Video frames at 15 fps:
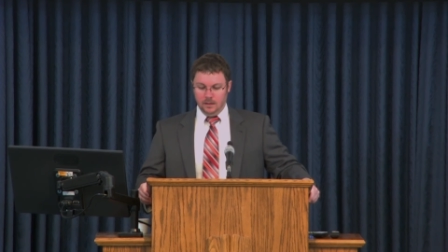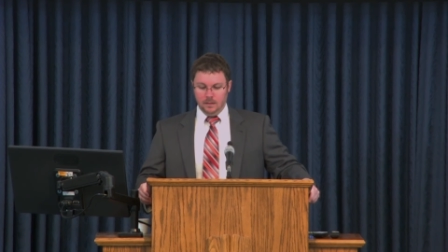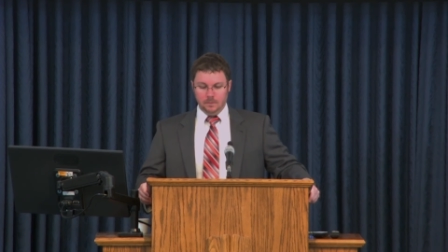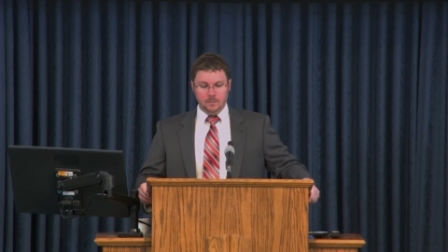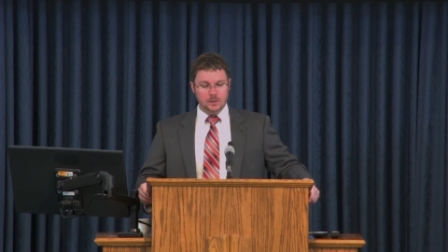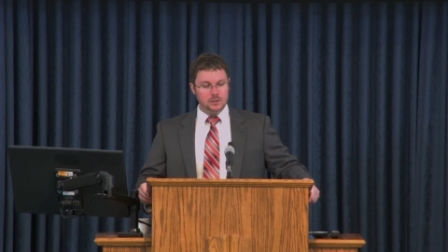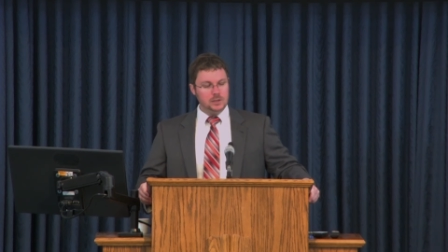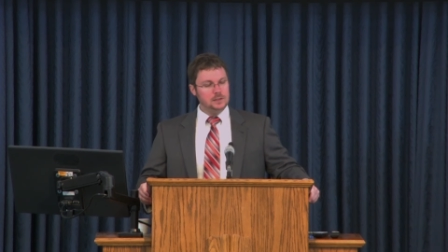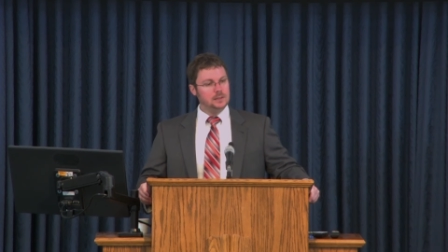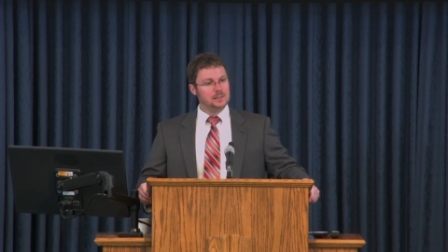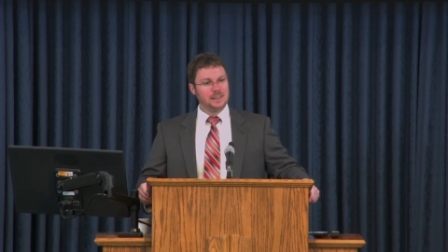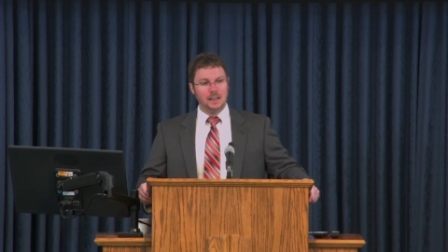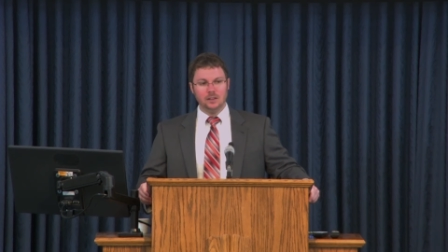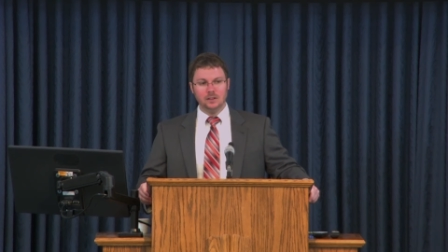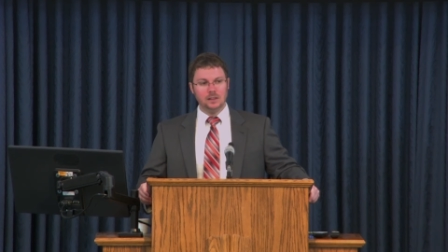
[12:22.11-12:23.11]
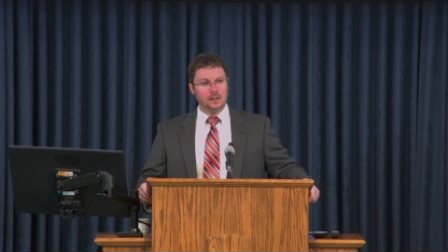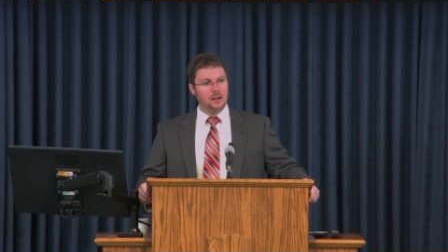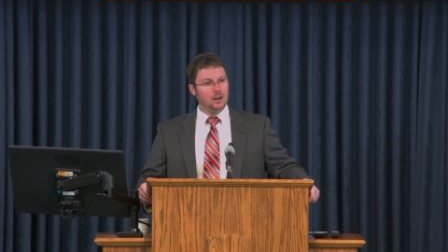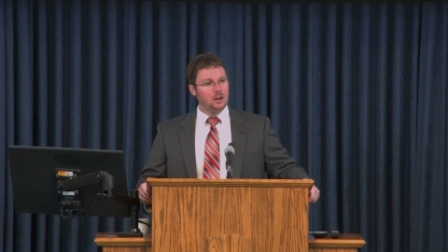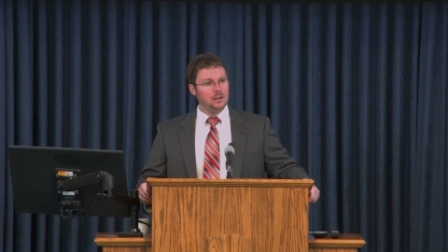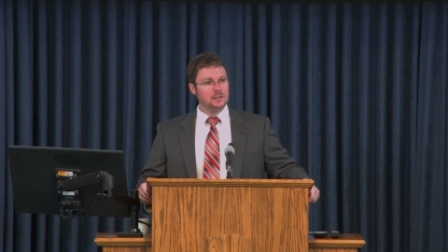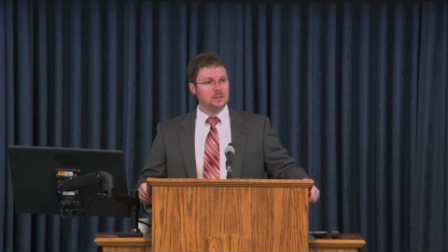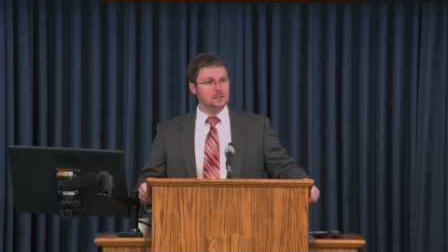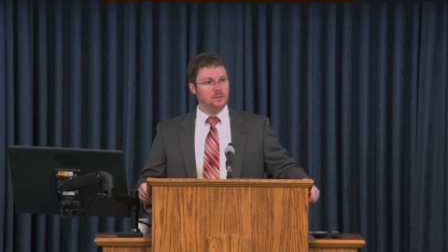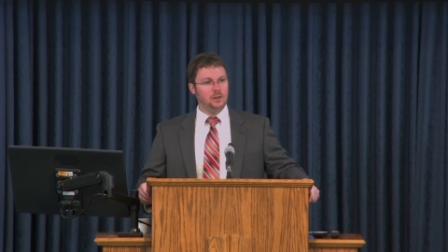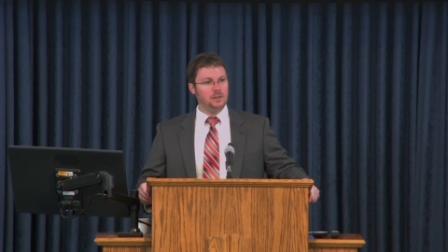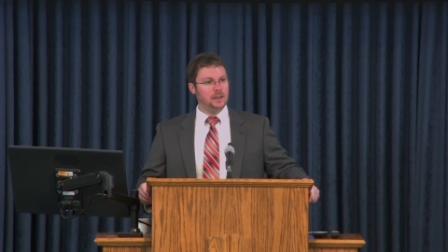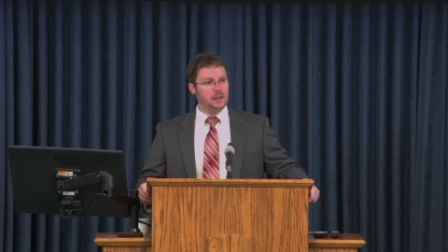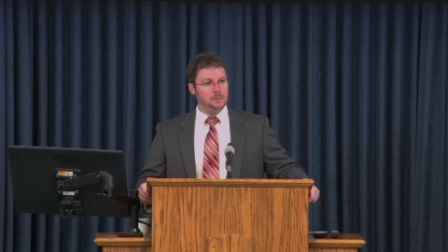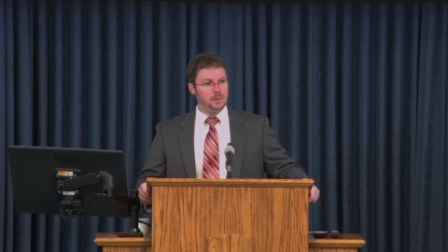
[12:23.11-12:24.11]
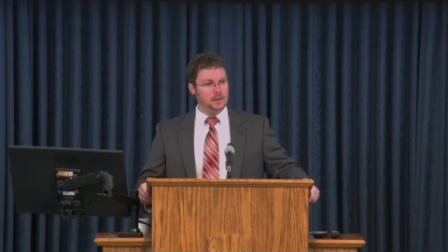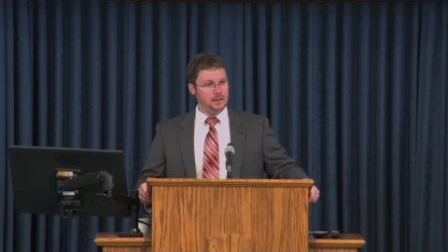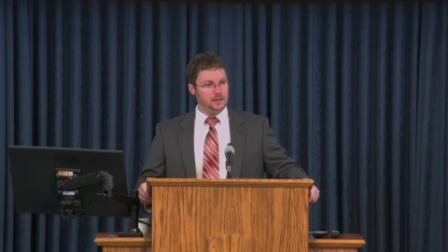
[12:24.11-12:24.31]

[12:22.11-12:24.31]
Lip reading: But Jesus counted the cost of all that pain.